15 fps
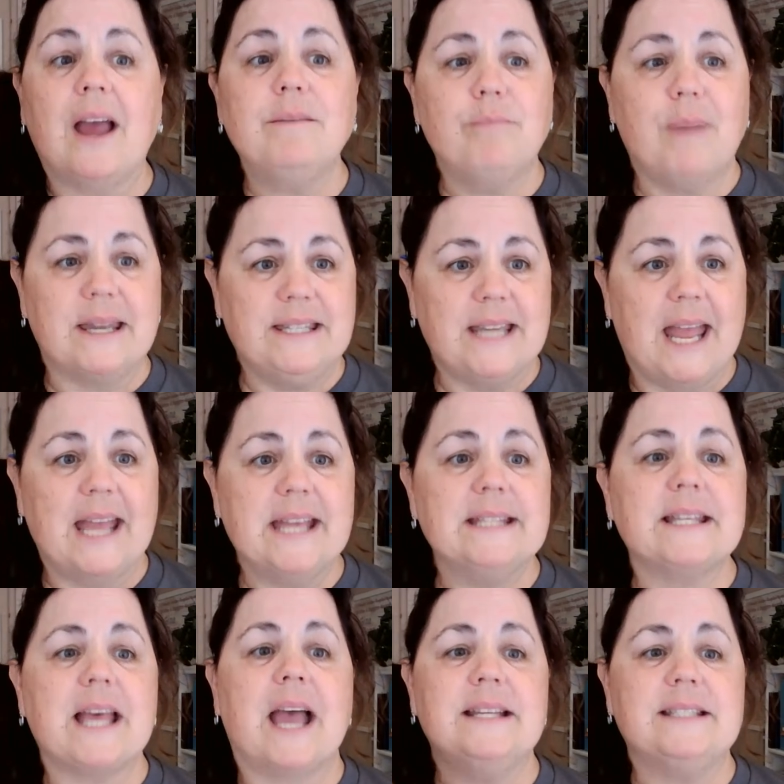on
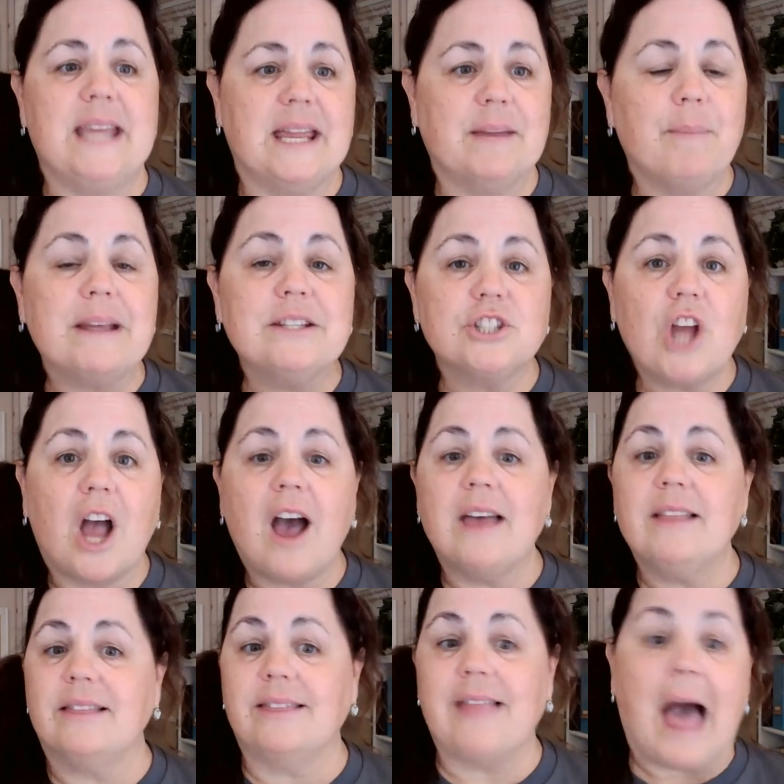Mondays. I take my shot
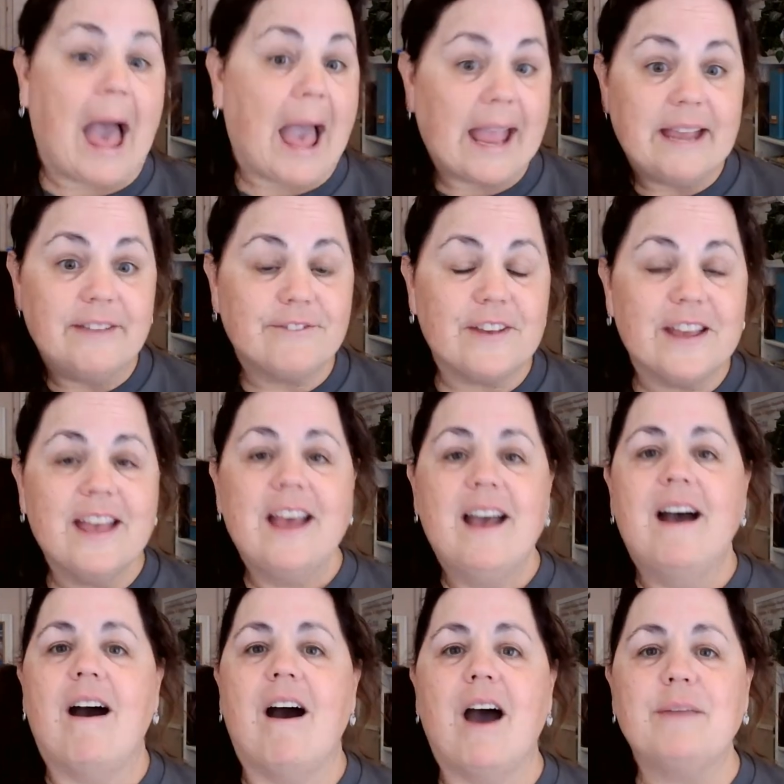live
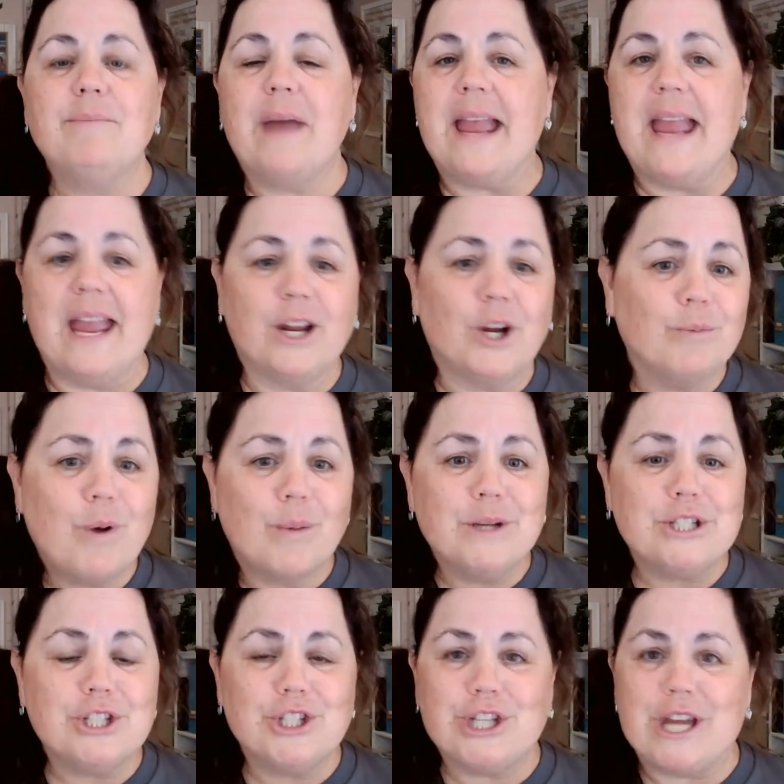on my Anchor
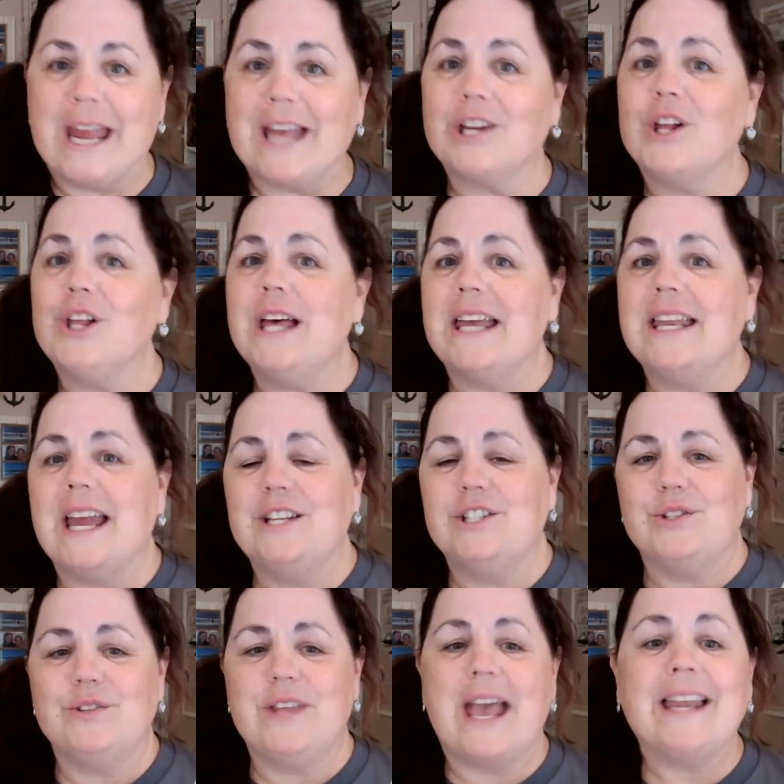Moments channel, and I
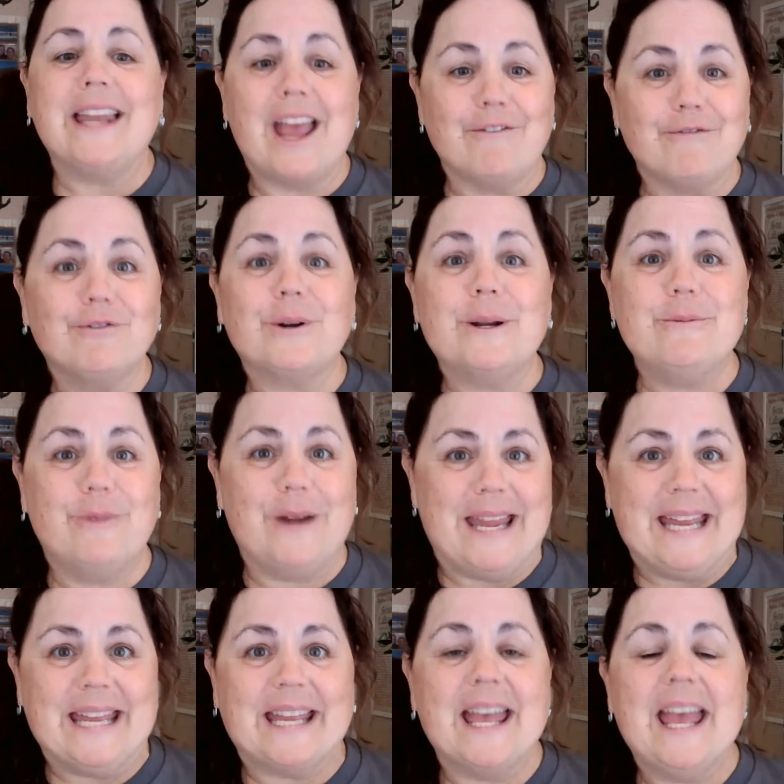do that every
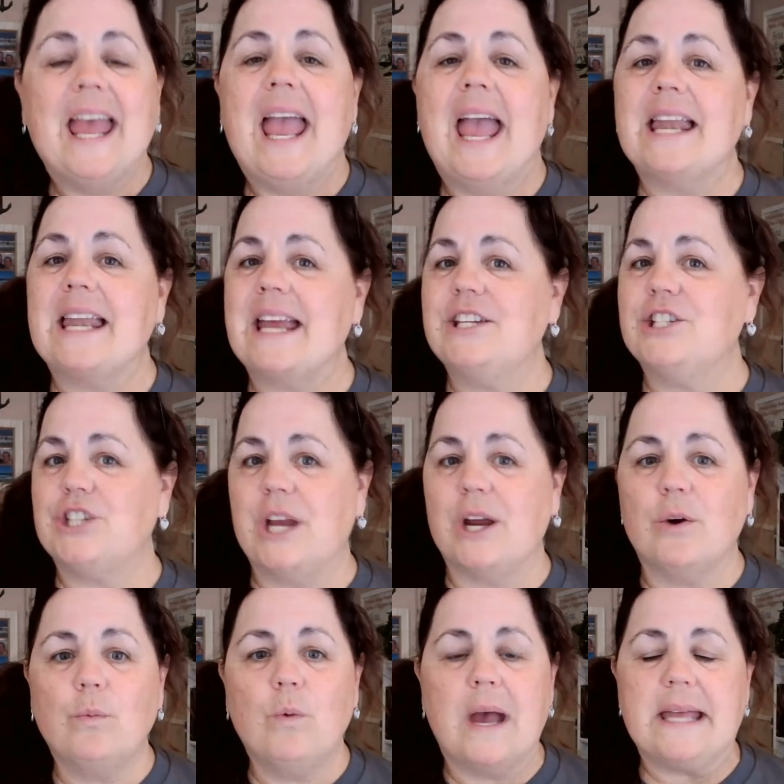week, and I
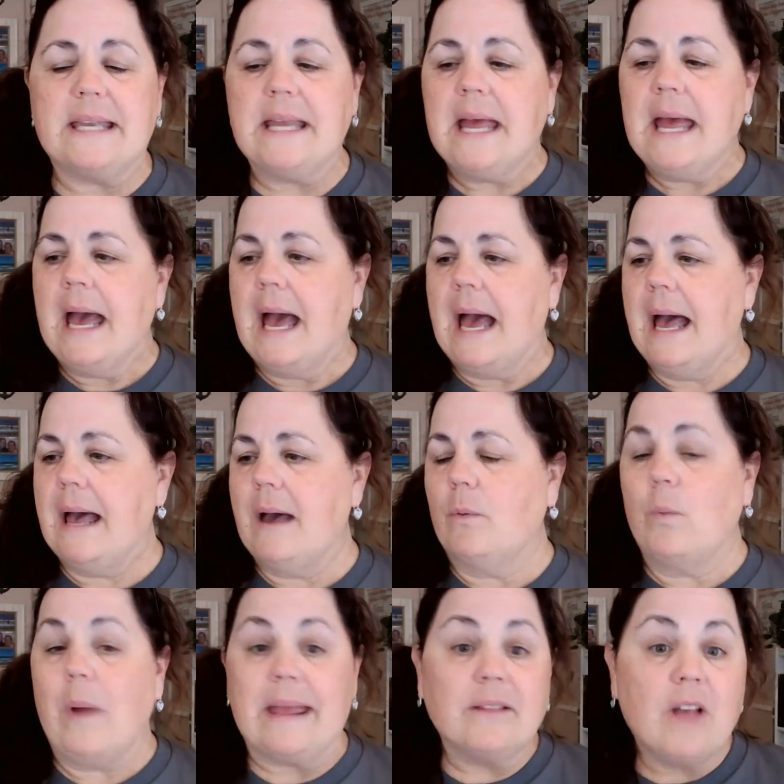share what
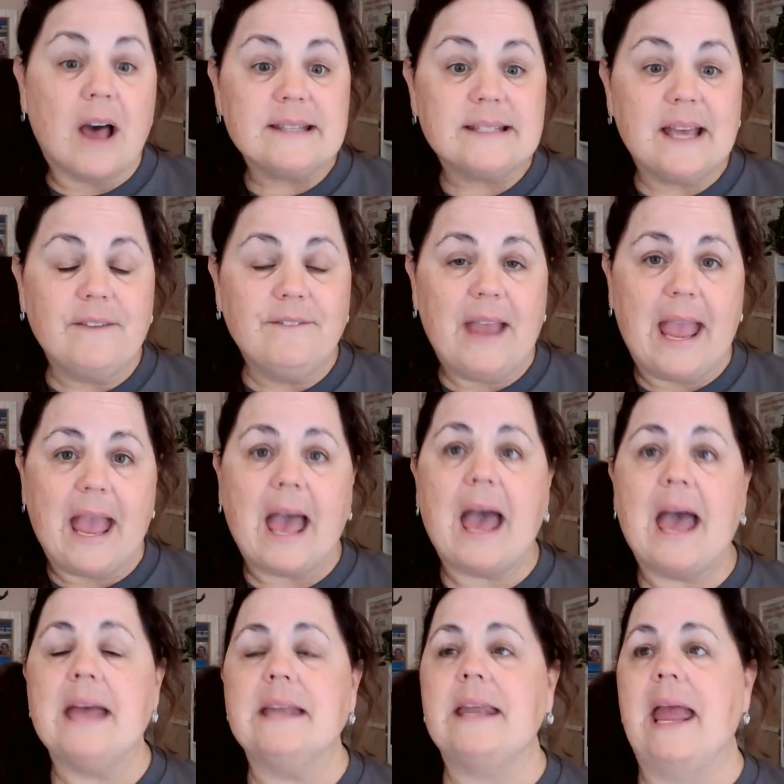weight loss I've
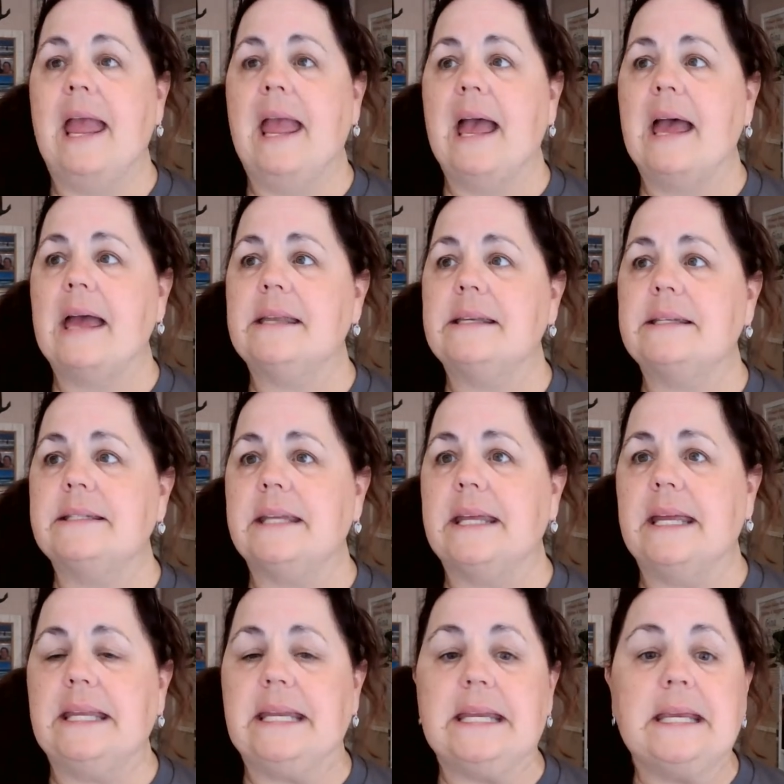had
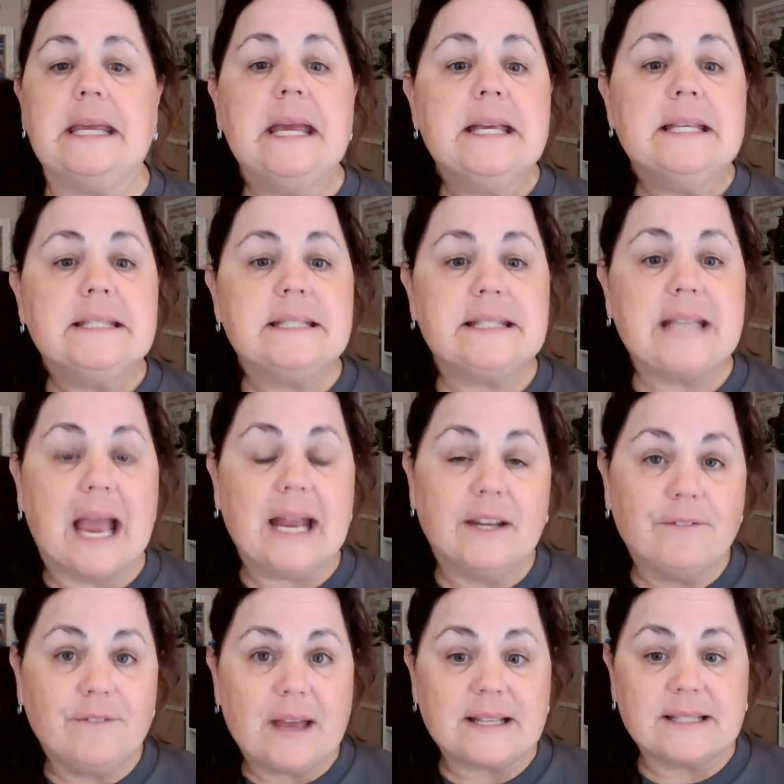and any
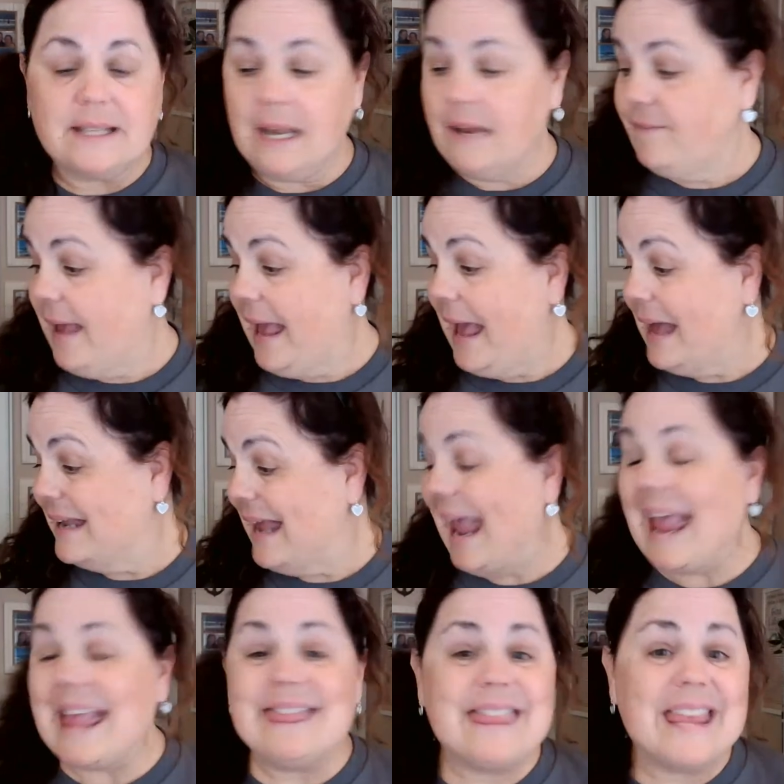side effects that I've
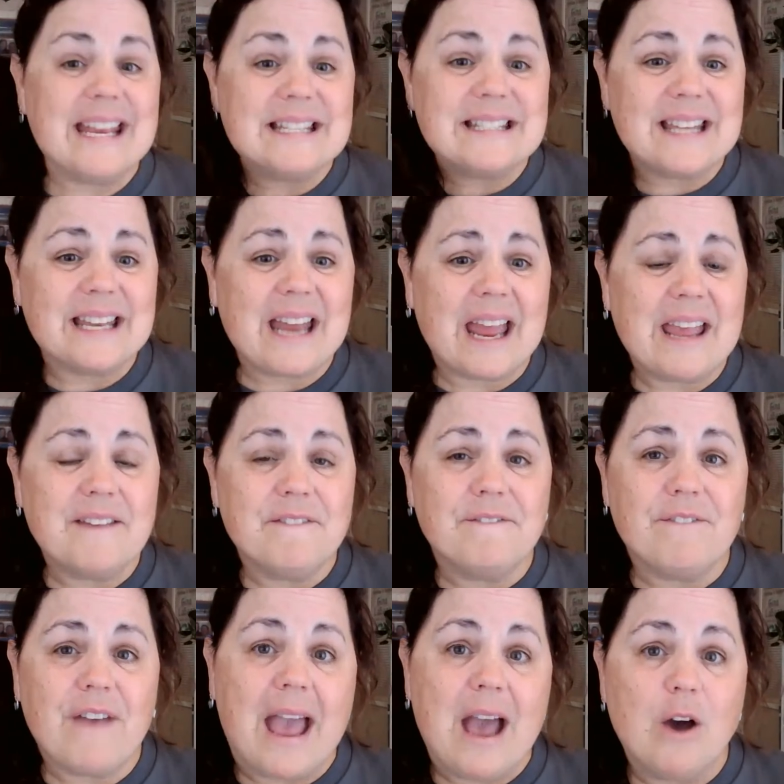had and things that I
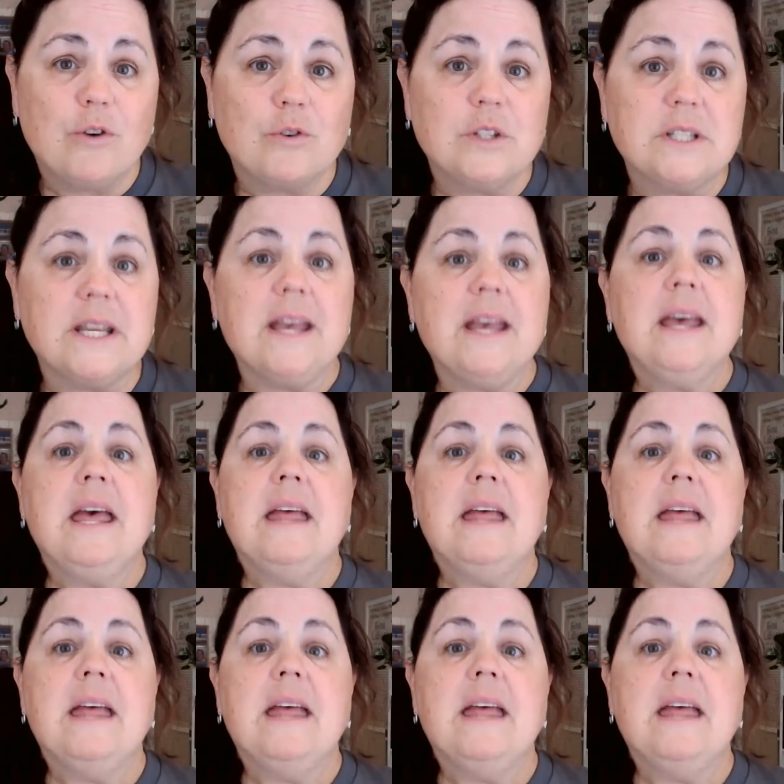have found